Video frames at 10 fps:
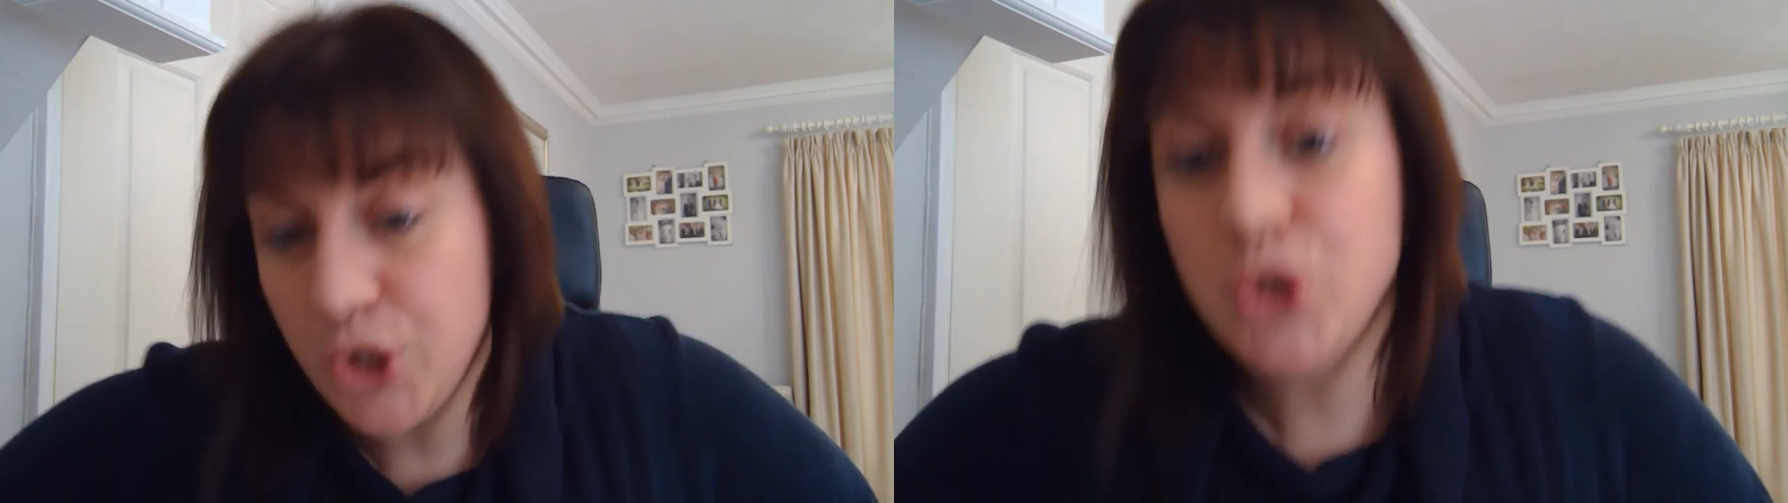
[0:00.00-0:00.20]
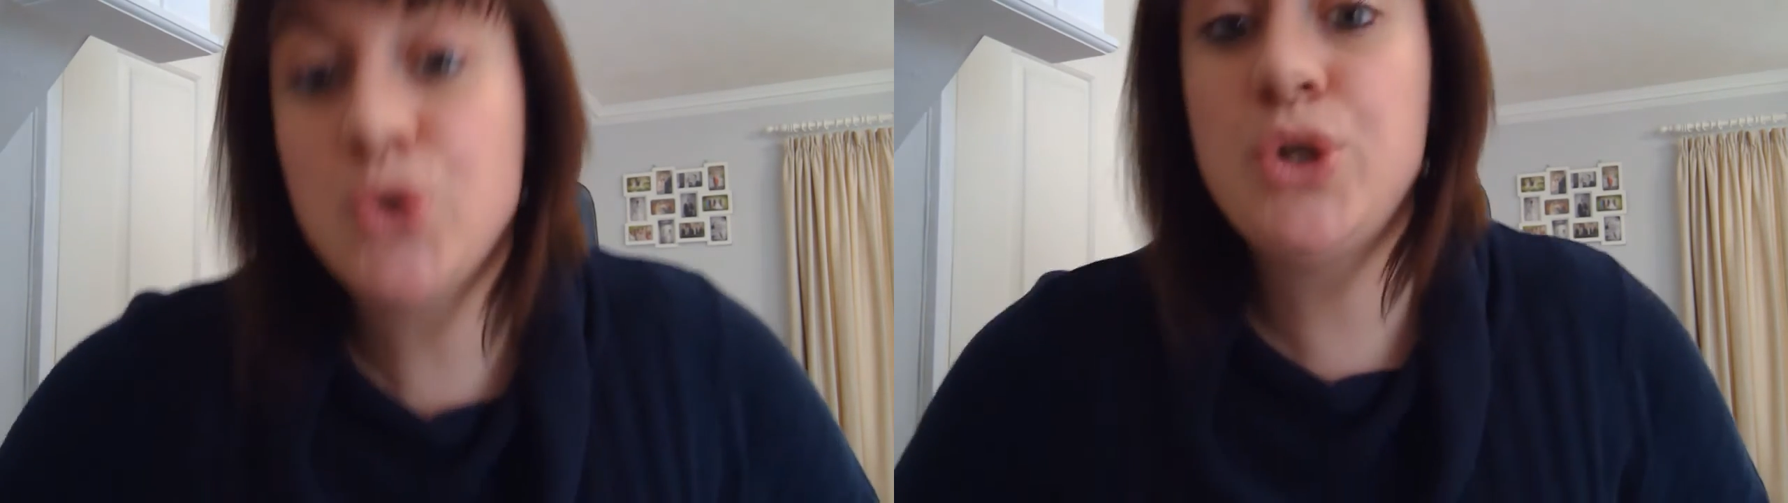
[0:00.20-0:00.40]

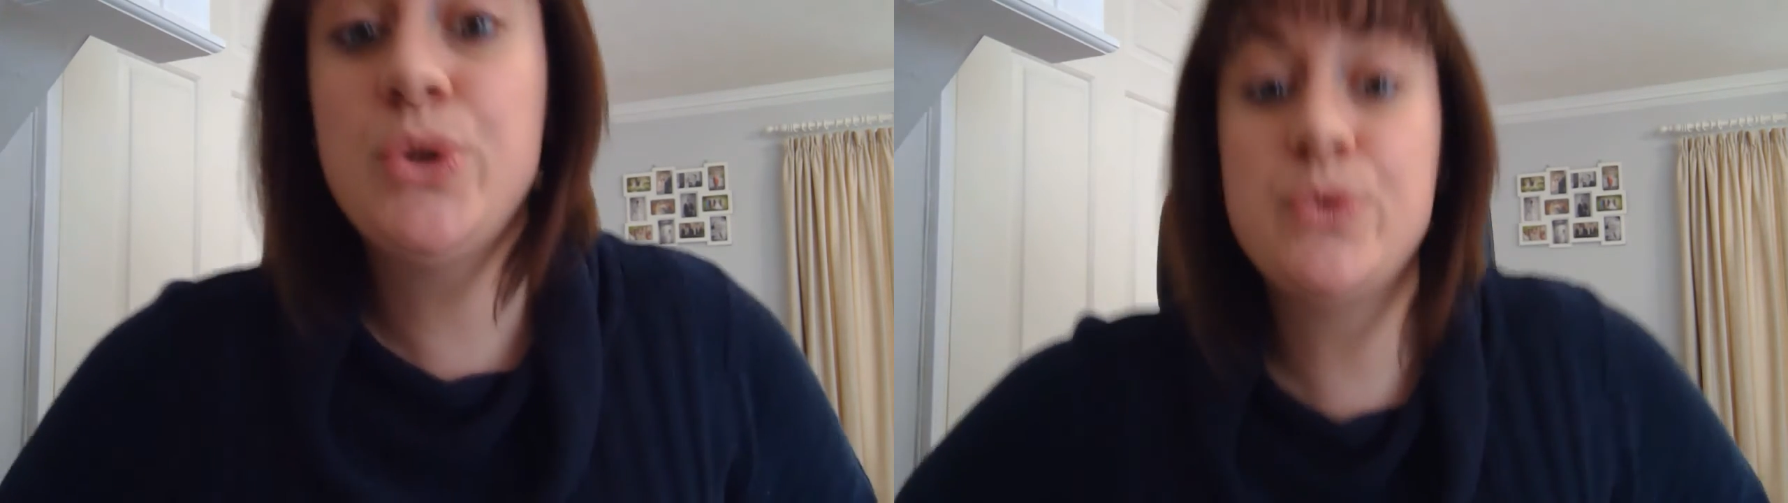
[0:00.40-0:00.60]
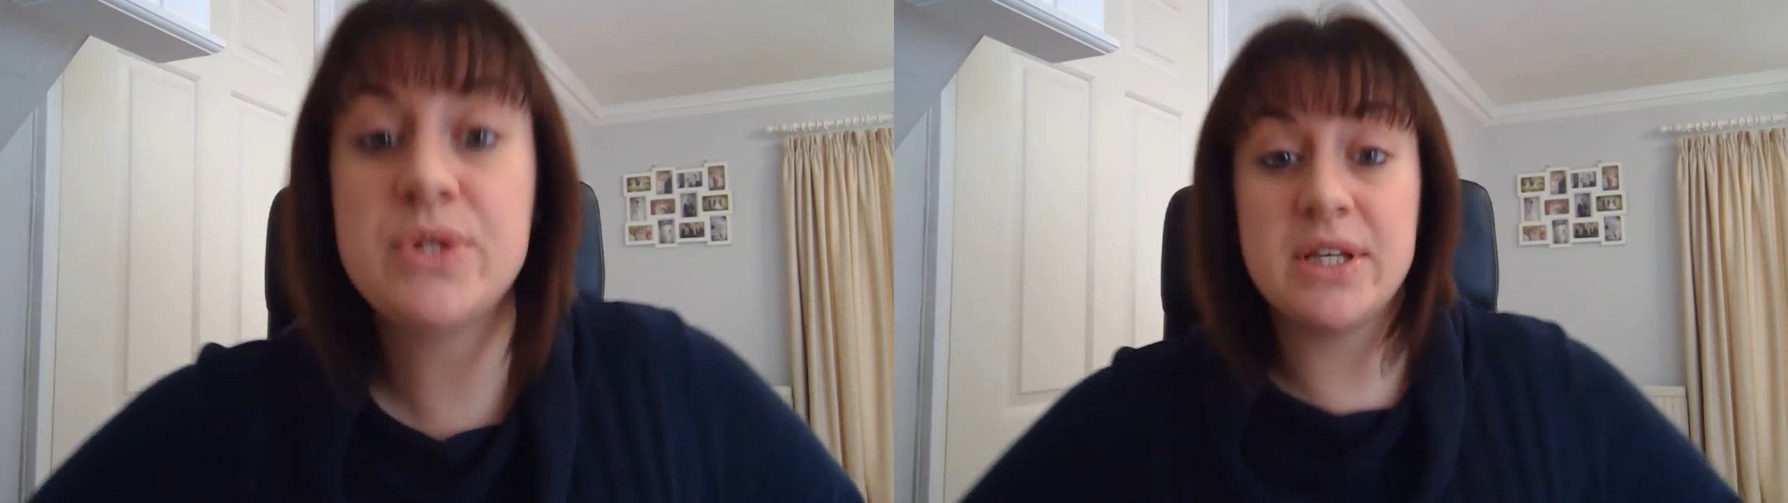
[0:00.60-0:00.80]
You're
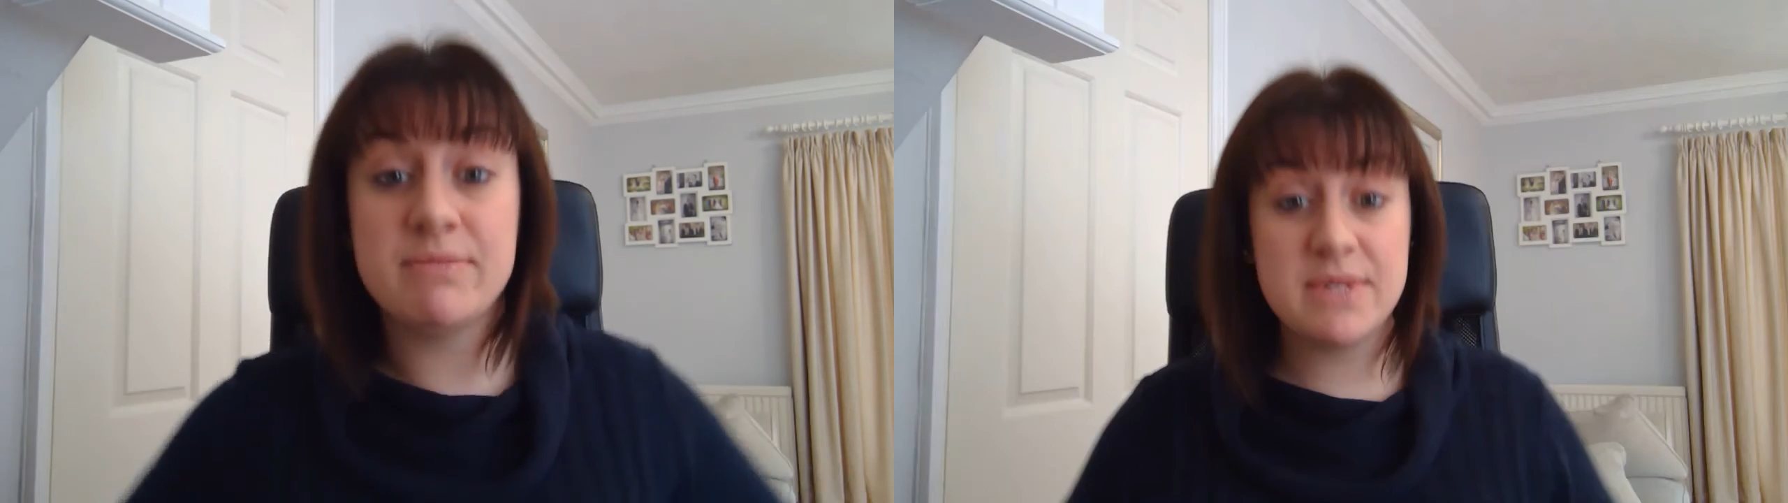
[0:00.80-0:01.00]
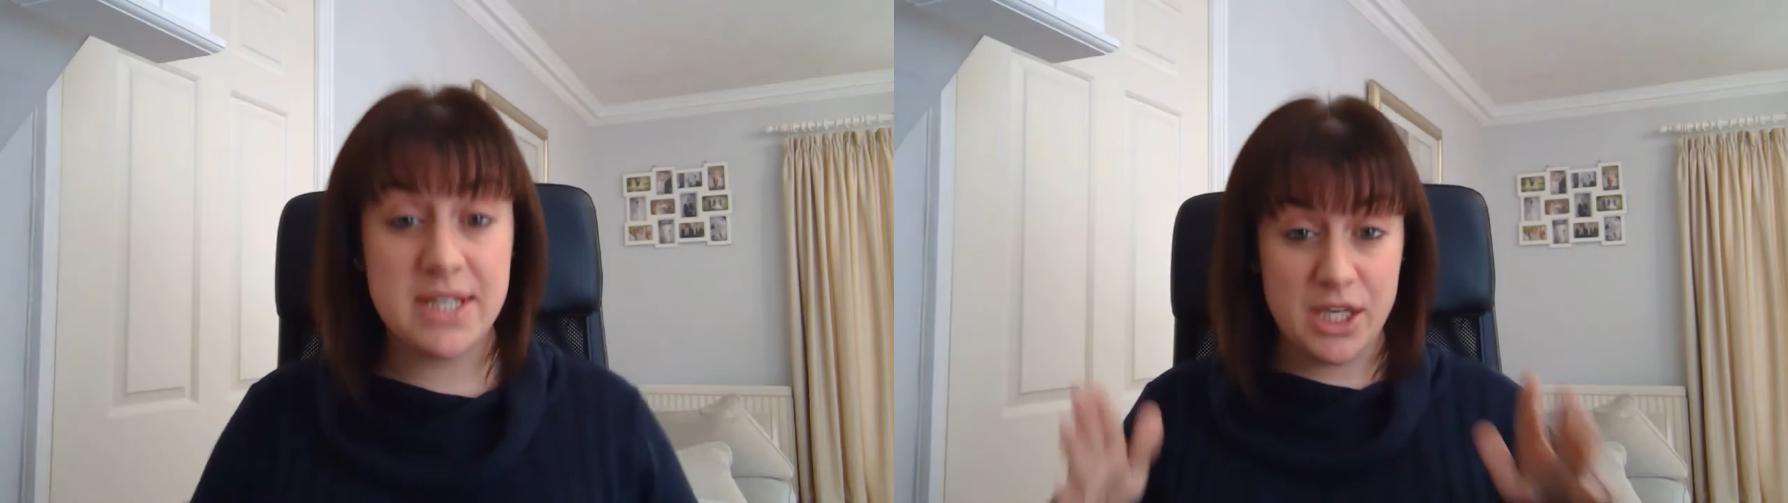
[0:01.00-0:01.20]

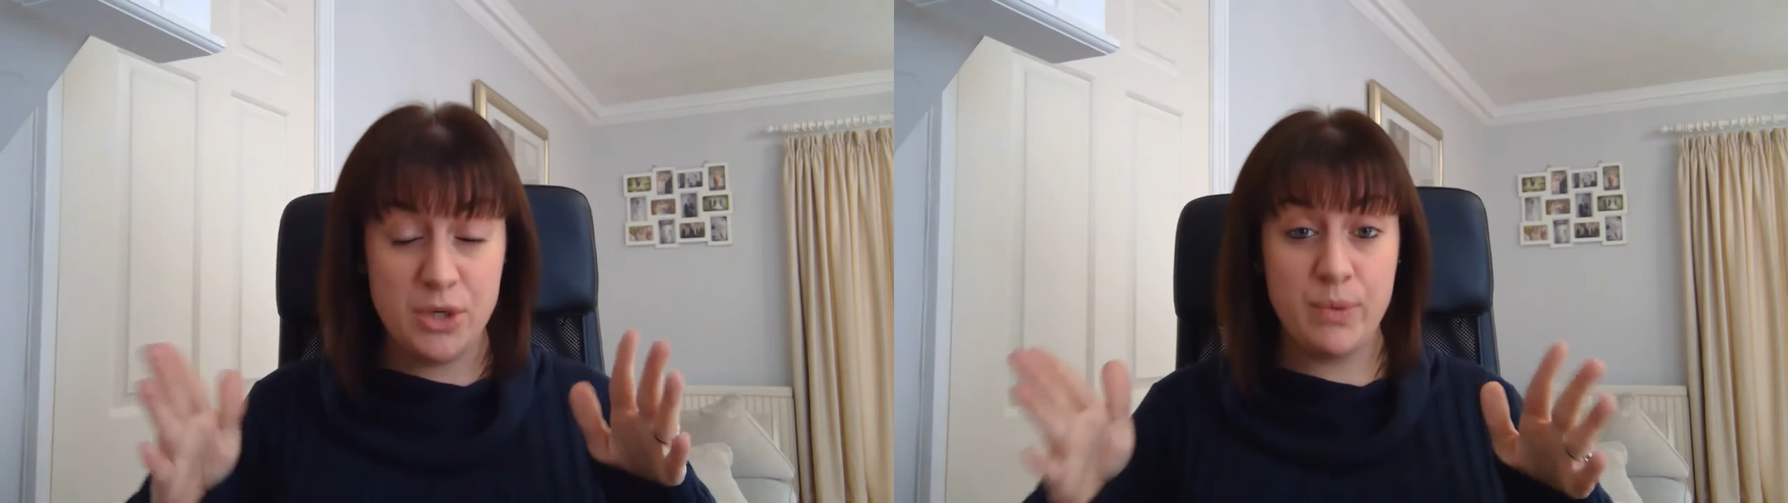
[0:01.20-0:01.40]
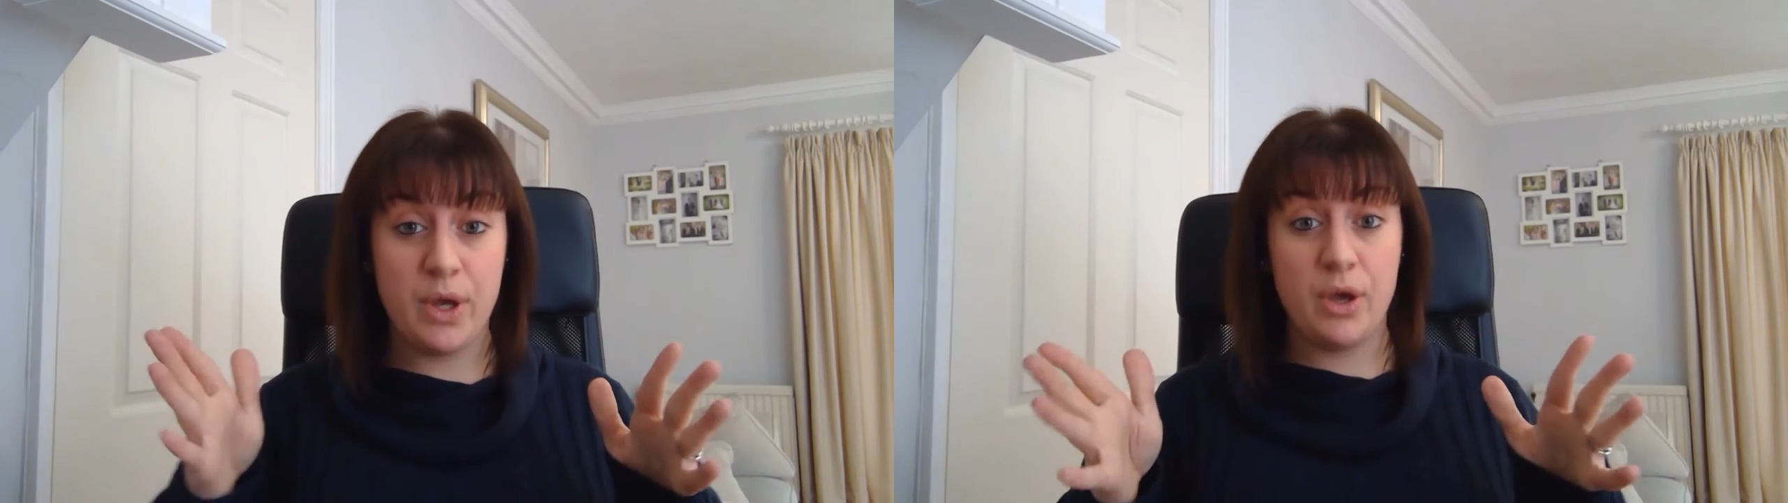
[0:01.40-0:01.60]
losing, say you